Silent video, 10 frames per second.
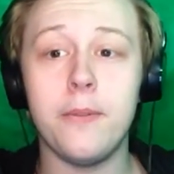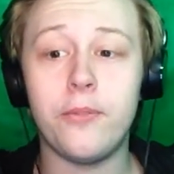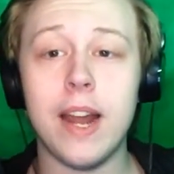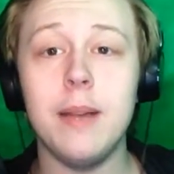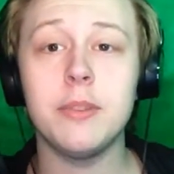
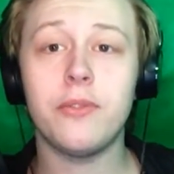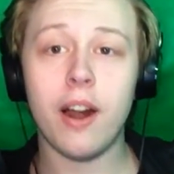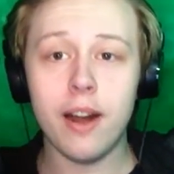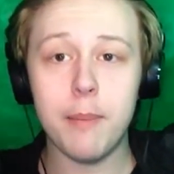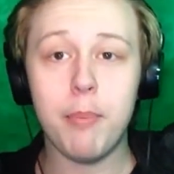Frames
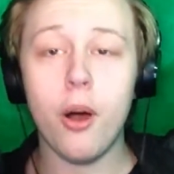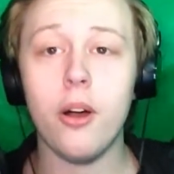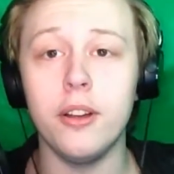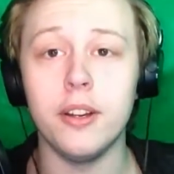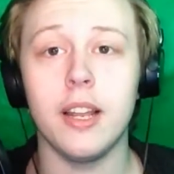very
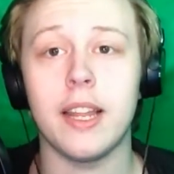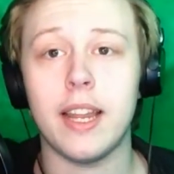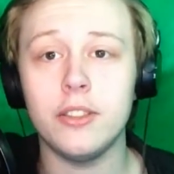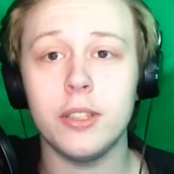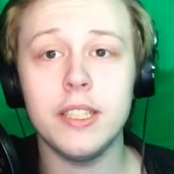important. Like,
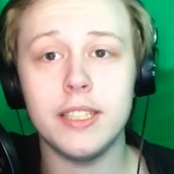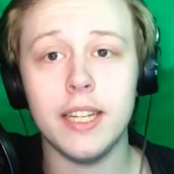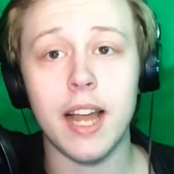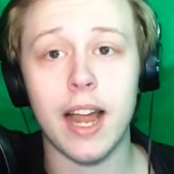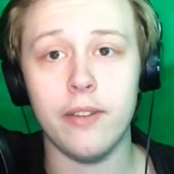as you can
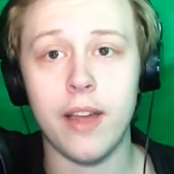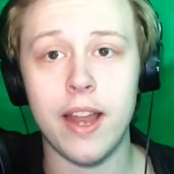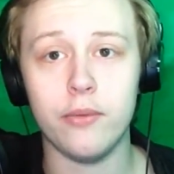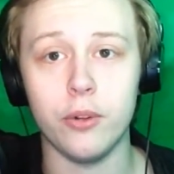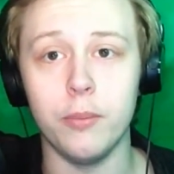see, I have
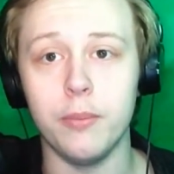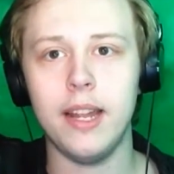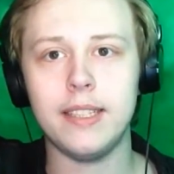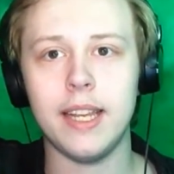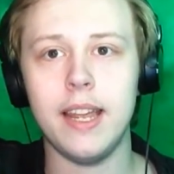headroom.
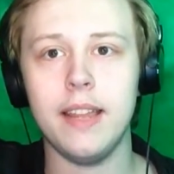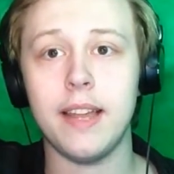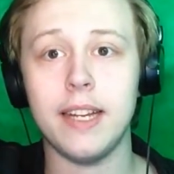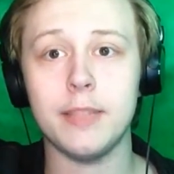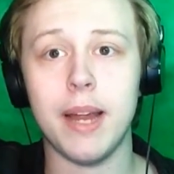Here to here,
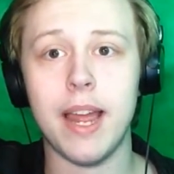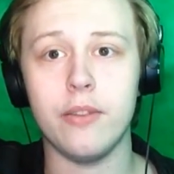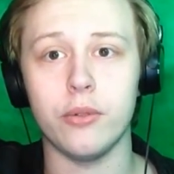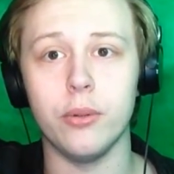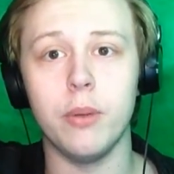that is my
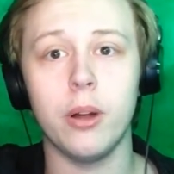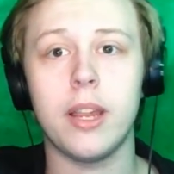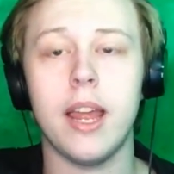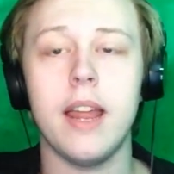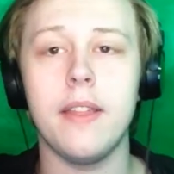headroom,
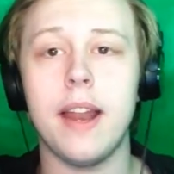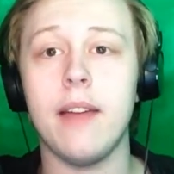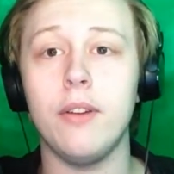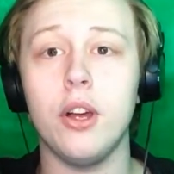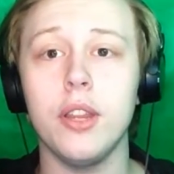okay? Then I
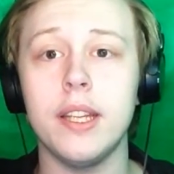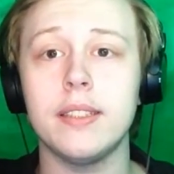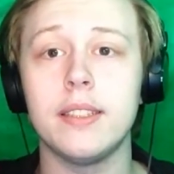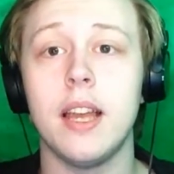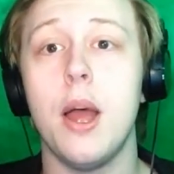have all
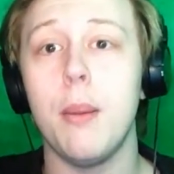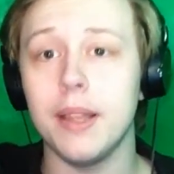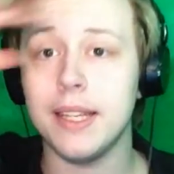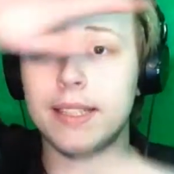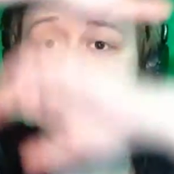this,
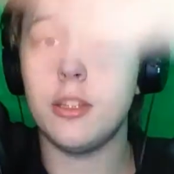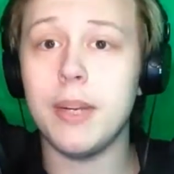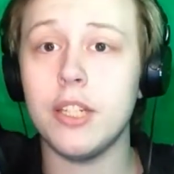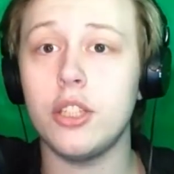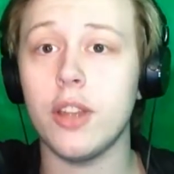but this is to
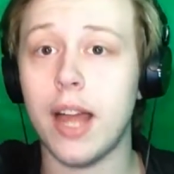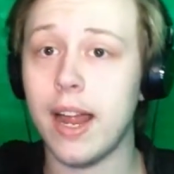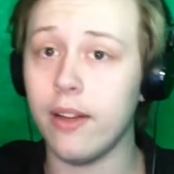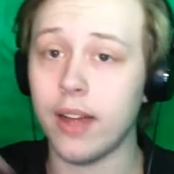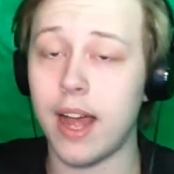make sure that
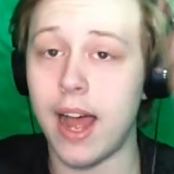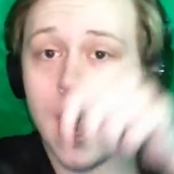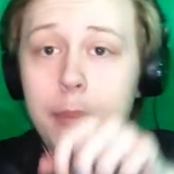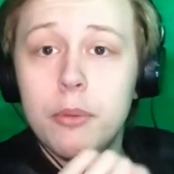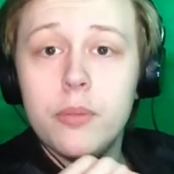I have
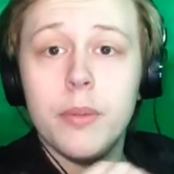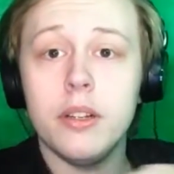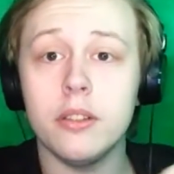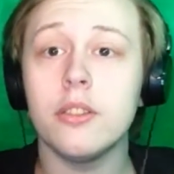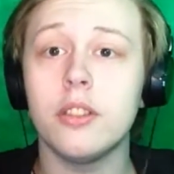arm
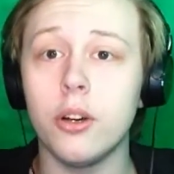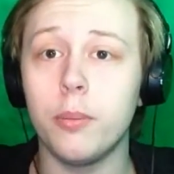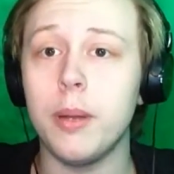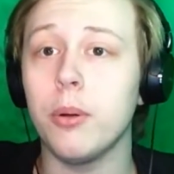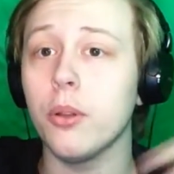movement,
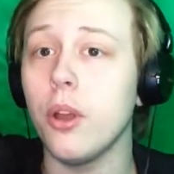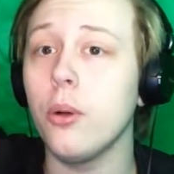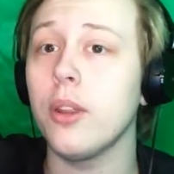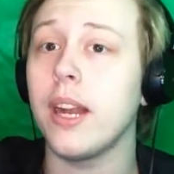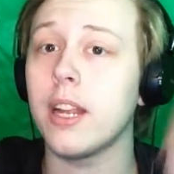so people
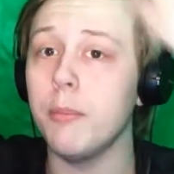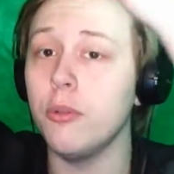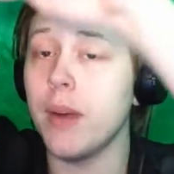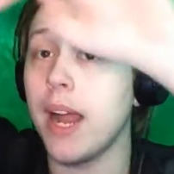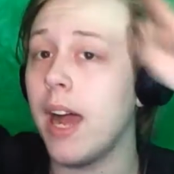know that I can
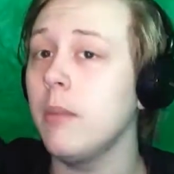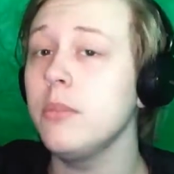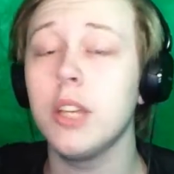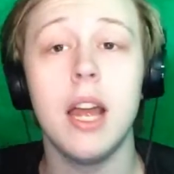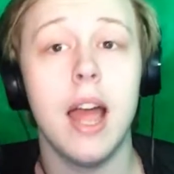move my arms,